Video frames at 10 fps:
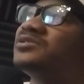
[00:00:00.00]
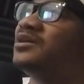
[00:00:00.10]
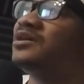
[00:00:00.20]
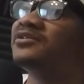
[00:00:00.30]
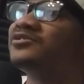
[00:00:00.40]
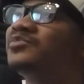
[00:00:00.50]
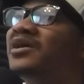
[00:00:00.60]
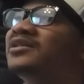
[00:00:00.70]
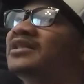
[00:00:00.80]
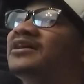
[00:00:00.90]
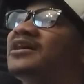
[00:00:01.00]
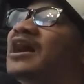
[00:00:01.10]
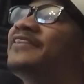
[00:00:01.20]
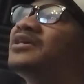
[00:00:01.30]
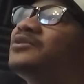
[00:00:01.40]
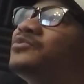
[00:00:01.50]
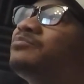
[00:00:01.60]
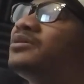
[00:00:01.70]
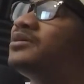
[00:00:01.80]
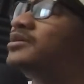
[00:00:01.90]
There's probably like I think it would
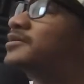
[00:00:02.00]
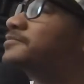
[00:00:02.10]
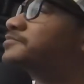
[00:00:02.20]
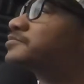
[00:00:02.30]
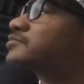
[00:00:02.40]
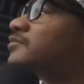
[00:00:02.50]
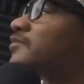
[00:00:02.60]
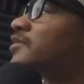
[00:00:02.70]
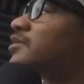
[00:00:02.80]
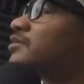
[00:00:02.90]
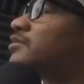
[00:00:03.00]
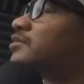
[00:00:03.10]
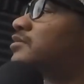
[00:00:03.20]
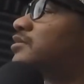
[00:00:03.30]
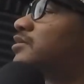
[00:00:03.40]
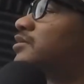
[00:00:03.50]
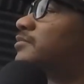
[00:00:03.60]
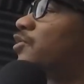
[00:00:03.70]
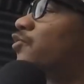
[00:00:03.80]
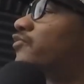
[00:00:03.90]
be
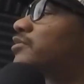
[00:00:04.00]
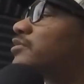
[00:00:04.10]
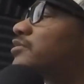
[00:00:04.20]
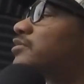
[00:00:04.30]
over